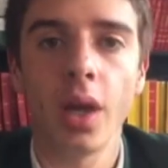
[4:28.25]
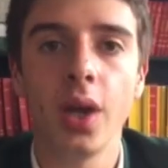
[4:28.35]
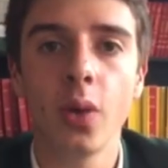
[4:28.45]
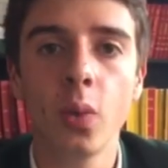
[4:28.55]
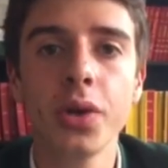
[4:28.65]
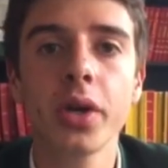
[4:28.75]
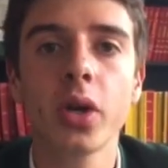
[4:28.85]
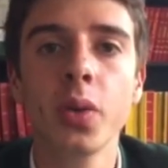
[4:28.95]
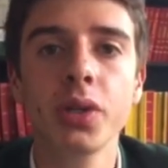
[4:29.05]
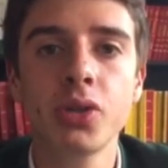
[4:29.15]
We are
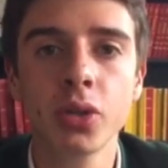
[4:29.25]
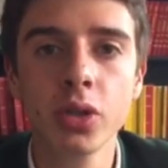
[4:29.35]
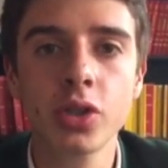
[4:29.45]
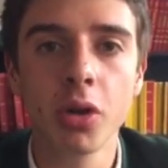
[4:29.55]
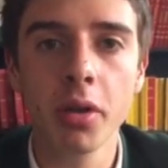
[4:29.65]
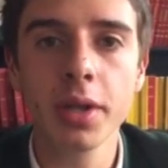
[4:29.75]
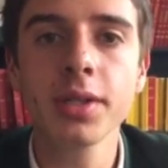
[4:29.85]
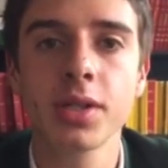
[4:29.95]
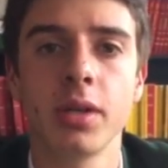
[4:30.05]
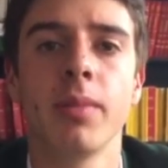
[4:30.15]
going to control
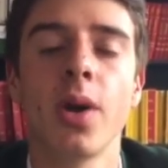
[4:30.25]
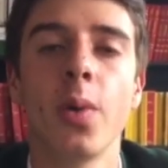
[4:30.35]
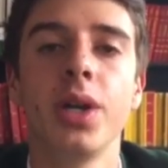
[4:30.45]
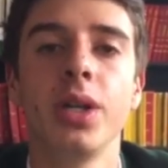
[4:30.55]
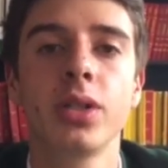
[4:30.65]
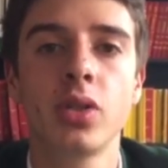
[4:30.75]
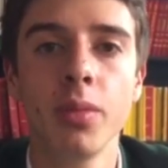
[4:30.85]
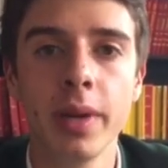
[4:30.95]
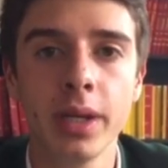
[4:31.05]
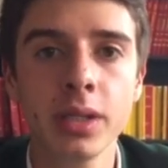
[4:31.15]
this by waiting 2
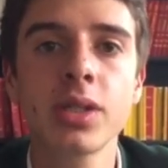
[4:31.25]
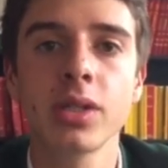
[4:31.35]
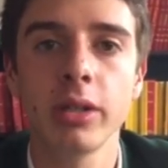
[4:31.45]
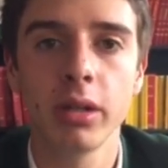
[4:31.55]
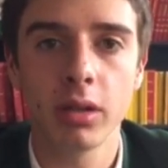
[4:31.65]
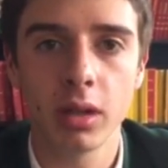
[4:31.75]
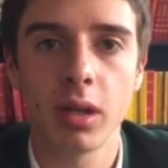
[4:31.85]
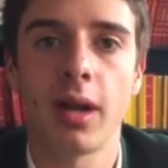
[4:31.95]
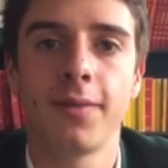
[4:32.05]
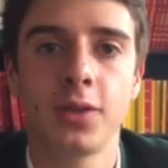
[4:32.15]
minutes
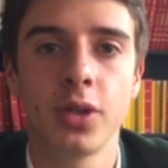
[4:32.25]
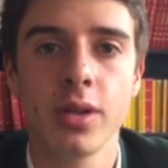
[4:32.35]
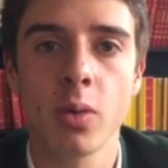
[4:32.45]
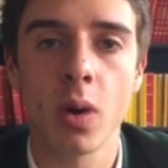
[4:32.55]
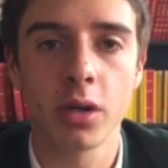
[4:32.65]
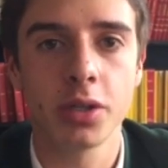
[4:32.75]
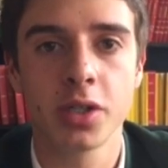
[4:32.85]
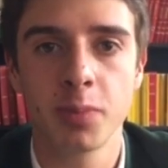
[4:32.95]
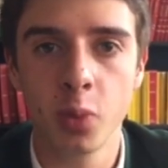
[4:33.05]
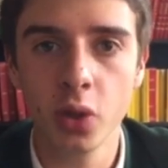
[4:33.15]
after the water
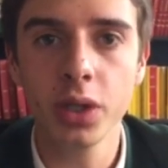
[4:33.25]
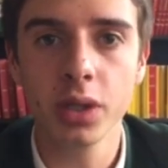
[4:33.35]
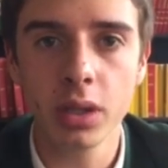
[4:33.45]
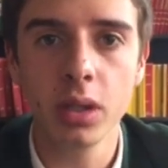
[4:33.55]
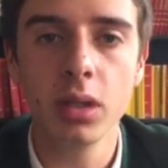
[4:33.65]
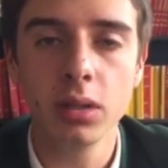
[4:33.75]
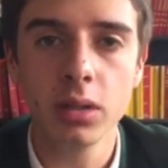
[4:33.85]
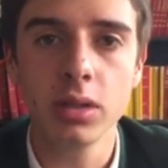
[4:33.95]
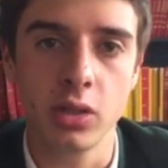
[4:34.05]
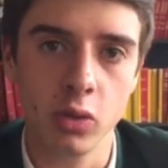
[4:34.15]
is poured
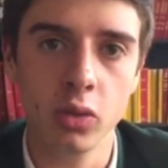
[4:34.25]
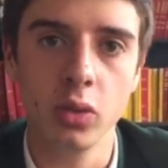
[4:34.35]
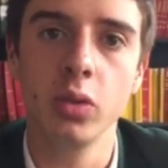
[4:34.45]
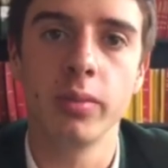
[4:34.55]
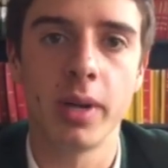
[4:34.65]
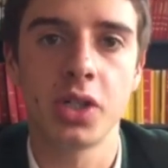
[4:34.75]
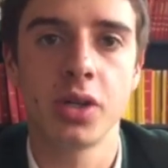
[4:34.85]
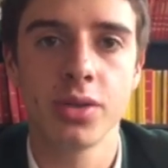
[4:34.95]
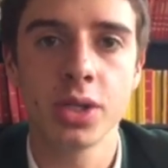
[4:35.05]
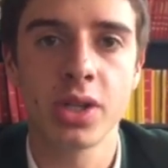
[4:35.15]
to
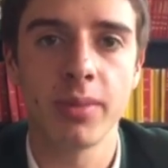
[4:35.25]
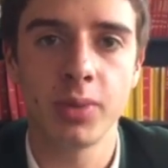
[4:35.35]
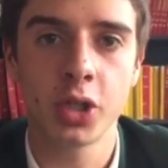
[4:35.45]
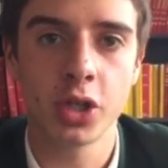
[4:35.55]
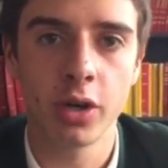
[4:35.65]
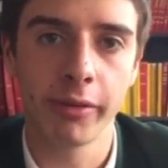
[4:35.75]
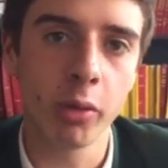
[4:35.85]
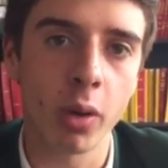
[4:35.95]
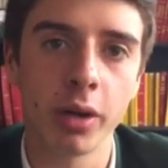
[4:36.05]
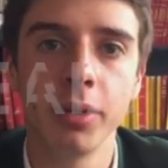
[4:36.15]
measure the temperature of
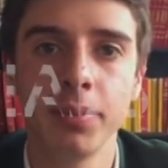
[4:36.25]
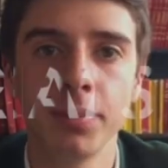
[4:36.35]
the water.